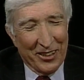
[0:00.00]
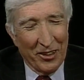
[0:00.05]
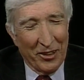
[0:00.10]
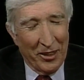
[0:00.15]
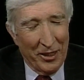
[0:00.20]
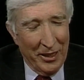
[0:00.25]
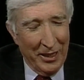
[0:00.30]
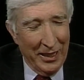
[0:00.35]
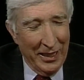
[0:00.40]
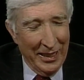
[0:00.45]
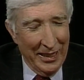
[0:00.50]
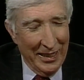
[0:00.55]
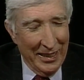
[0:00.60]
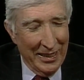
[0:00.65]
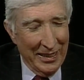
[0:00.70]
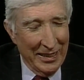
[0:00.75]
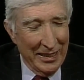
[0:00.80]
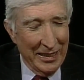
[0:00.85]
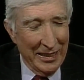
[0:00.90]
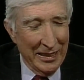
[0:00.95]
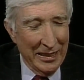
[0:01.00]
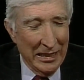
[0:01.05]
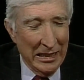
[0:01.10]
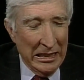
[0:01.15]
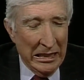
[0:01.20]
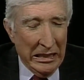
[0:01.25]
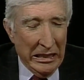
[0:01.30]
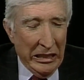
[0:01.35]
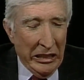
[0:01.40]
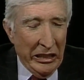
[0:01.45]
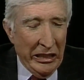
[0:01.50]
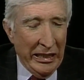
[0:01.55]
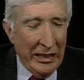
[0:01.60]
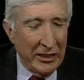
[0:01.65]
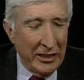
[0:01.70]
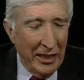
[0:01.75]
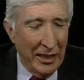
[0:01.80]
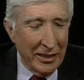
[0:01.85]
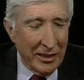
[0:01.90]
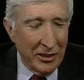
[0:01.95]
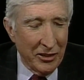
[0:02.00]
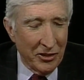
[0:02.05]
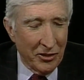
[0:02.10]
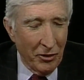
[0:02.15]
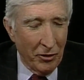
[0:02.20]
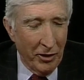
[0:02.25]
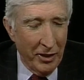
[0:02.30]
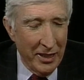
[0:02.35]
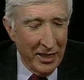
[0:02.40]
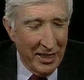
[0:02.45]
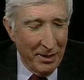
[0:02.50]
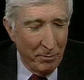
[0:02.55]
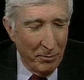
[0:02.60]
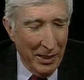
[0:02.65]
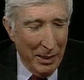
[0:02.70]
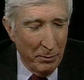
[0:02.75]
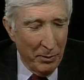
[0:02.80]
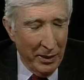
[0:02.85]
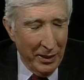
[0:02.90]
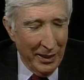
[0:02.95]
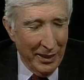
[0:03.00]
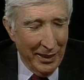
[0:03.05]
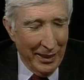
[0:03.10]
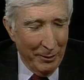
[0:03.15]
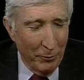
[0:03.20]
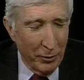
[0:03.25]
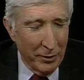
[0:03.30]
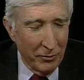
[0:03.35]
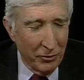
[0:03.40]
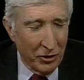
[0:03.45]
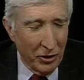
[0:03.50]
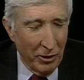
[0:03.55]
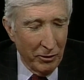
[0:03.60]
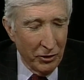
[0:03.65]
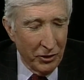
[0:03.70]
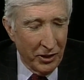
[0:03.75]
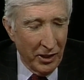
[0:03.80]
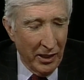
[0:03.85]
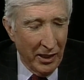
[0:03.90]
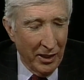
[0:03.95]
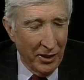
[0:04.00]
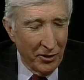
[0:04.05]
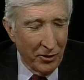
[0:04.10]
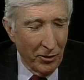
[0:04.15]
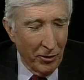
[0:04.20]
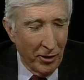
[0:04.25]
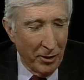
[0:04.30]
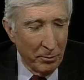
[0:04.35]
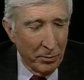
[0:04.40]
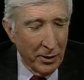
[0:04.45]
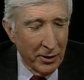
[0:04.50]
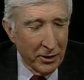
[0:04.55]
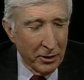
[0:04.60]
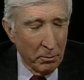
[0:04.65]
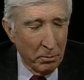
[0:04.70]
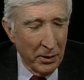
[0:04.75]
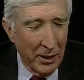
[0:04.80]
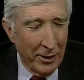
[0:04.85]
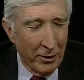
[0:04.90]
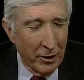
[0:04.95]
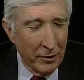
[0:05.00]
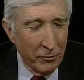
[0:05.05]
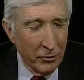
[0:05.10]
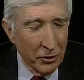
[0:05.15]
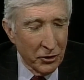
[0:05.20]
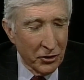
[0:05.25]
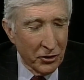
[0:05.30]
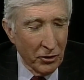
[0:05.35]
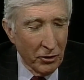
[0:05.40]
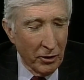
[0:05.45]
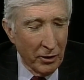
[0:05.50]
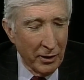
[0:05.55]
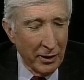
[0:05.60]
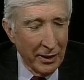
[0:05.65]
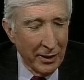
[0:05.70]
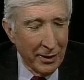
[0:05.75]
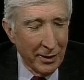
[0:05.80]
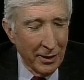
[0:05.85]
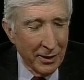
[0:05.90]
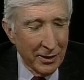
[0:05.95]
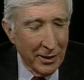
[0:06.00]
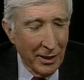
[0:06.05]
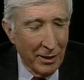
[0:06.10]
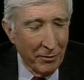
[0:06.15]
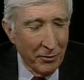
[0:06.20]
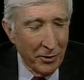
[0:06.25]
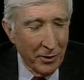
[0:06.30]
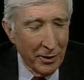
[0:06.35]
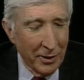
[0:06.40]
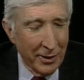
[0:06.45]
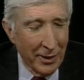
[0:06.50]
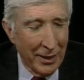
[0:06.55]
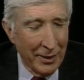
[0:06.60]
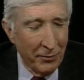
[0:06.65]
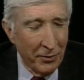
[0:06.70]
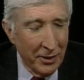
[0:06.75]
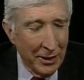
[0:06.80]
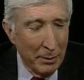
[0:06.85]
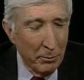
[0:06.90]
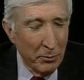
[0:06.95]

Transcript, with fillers: story. uh, it's not the story that maybe I would have chose to end on, but it's a powerful story and does have her kind of